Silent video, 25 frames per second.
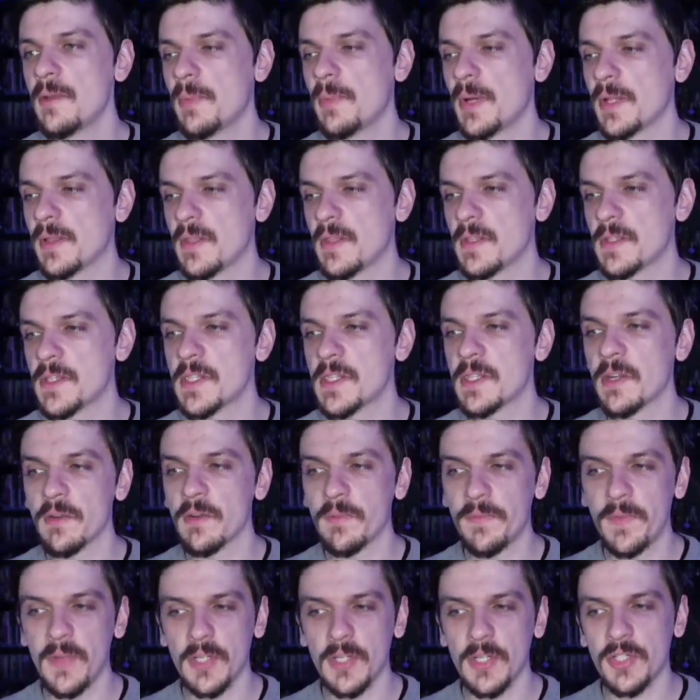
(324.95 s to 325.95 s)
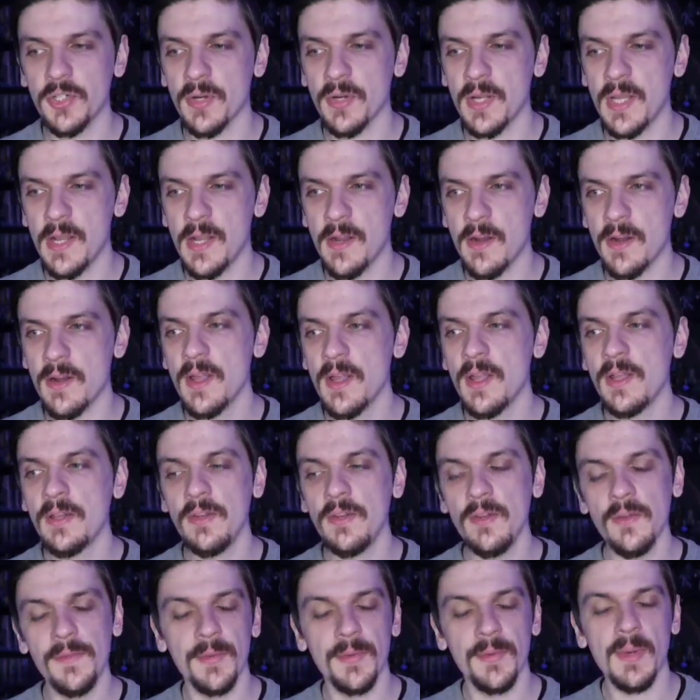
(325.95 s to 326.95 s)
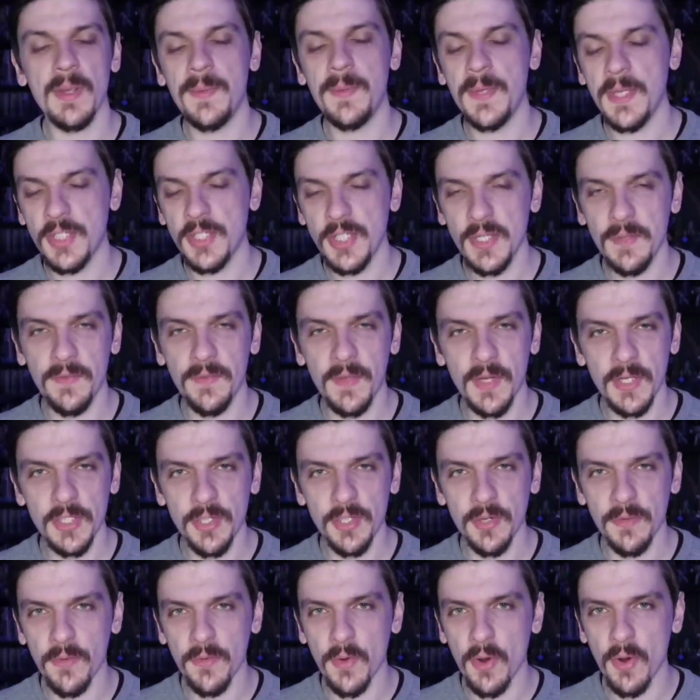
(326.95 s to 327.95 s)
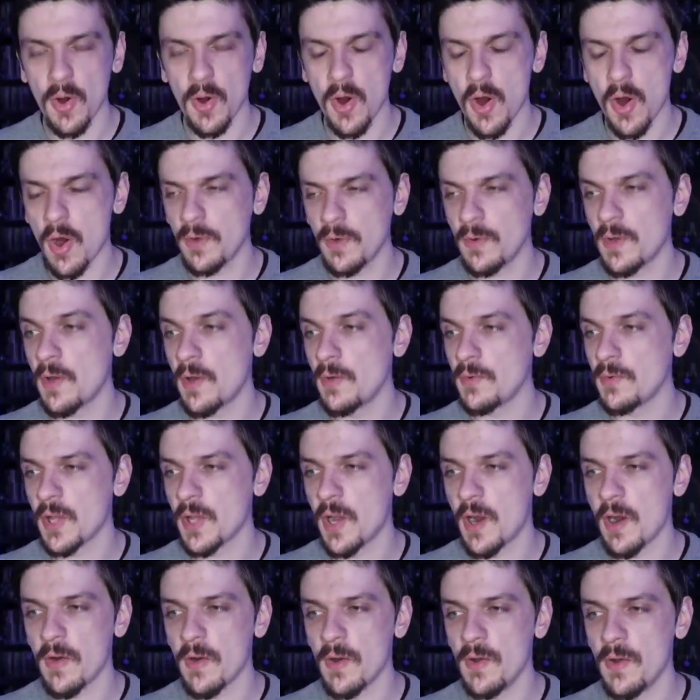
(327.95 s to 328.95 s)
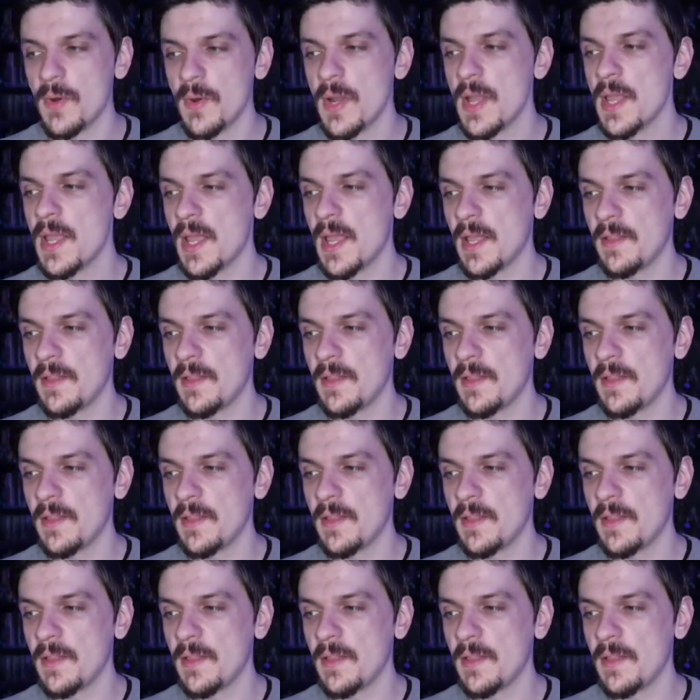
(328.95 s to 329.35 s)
But this is her finisher here, new 3PG finisher for Hotaru,